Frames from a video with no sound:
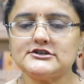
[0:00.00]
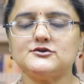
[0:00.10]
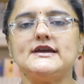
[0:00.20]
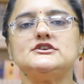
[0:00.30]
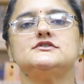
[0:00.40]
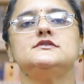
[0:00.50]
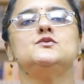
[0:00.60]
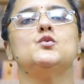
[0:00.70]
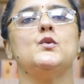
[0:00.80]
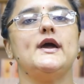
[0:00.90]
a
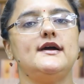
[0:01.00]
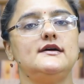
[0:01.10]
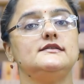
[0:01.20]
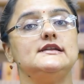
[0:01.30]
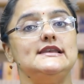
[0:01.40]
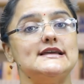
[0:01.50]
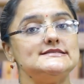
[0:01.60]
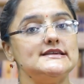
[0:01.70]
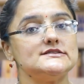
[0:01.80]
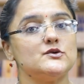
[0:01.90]
situation where the
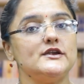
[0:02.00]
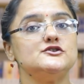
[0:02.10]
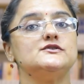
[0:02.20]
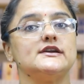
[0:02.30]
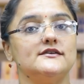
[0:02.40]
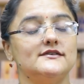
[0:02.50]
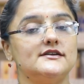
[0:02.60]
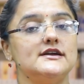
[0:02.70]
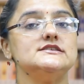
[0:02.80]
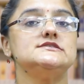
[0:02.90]
lessee is going to
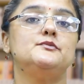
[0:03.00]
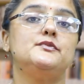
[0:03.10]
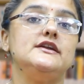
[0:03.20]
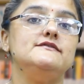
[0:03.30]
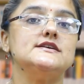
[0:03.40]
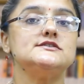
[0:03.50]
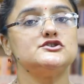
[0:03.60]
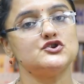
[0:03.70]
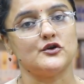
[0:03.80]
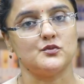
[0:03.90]
recover his
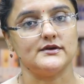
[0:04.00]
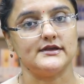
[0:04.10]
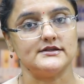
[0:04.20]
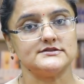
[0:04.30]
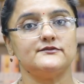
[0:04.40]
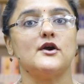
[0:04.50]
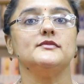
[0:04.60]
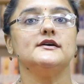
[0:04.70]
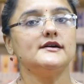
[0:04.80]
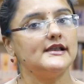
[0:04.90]
previous short workings
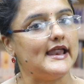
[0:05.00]
from the